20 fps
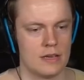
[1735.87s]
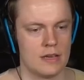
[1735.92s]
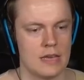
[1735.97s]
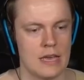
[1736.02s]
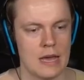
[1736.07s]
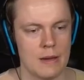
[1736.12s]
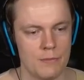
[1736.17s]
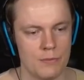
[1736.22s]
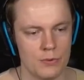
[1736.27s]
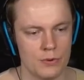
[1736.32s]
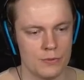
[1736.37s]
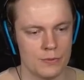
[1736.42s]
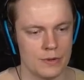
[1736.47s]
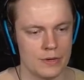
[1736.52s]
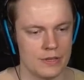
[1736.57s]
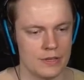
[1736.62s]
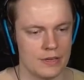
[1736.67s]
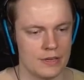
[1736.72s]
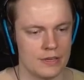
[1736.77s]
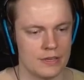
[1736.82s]
Camp
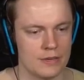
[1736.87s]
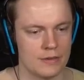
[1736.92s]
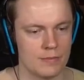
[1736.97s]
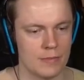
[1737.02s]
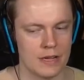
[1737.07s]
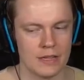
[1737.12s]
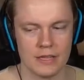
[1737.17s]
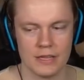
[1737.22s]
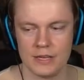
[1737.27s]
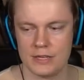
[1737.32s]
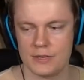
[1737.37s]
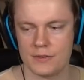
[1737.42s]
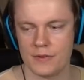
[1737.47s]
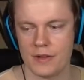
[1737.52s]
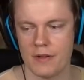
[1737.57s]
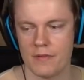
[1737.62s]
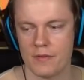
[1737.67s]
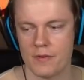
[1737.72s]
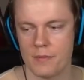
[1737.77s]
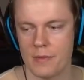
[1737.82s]
Woodwind is my least
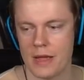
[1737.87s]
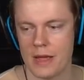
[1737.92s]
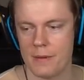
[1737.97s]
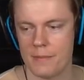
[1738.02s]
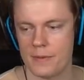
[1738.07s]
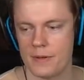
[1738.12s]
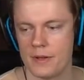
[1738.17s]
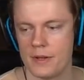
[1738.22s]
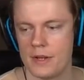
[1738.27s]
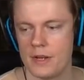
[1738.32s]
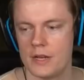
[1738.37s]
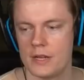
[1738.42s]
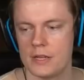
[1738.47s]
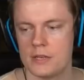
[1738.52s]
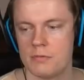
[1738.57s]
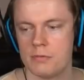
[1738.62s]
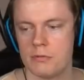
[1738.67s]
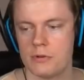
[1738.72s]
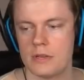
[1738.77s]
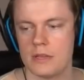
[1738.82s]
favorite map.
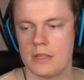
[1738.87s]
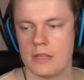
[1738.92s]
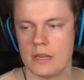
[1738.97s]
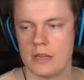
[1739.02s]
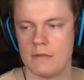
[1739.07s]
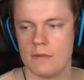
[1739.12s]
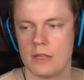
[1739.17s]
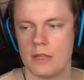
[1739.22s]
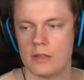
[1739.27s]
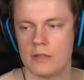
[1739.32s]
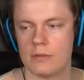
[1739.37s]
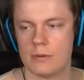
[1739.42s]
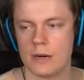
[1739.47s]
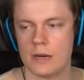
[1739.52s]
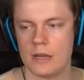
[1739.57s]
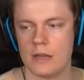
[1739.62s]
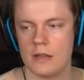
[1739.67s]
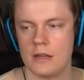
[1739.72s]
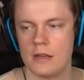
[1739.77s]
Spooky, thank you for the three.